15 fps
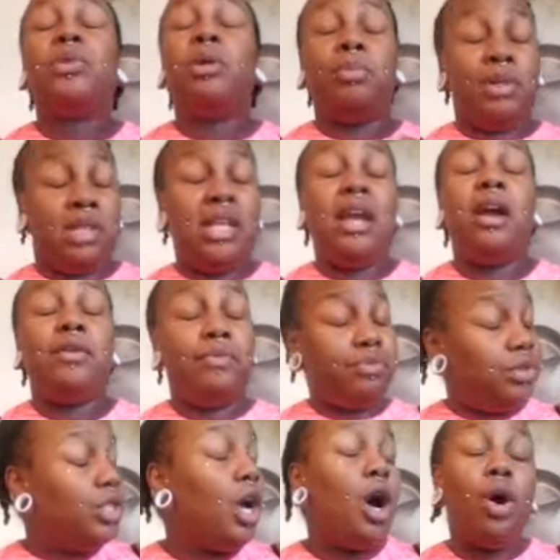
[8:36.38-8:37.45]
But they are
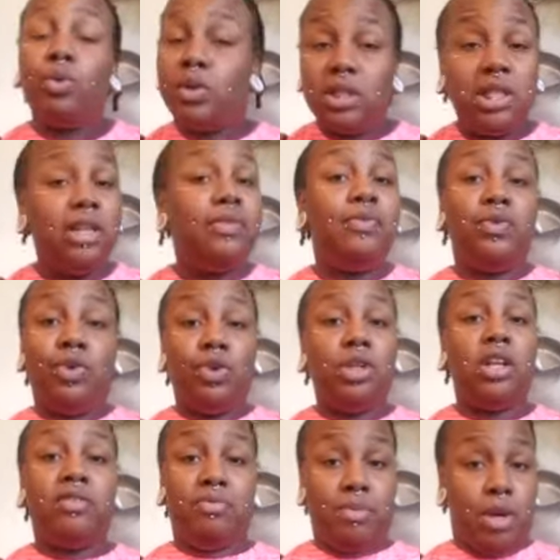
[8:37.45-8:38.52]
totally full
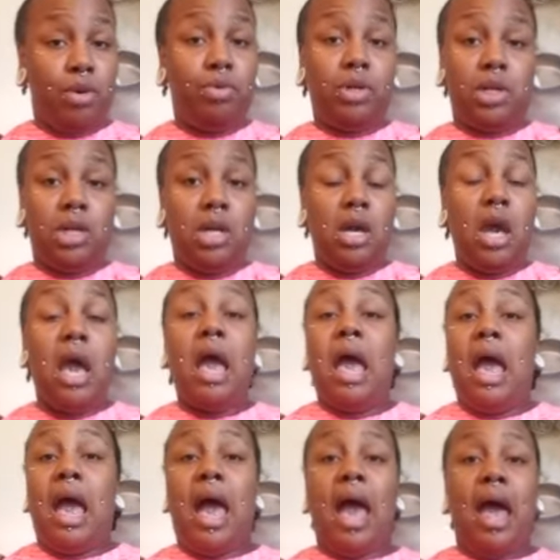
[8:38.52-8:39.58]
of milk.
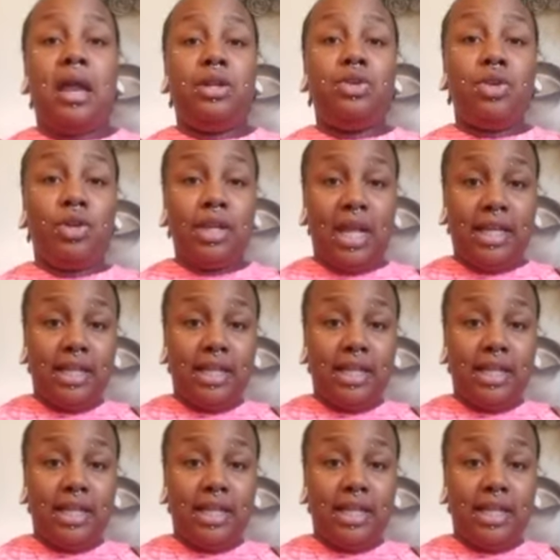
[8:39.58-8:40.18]
And, you know, like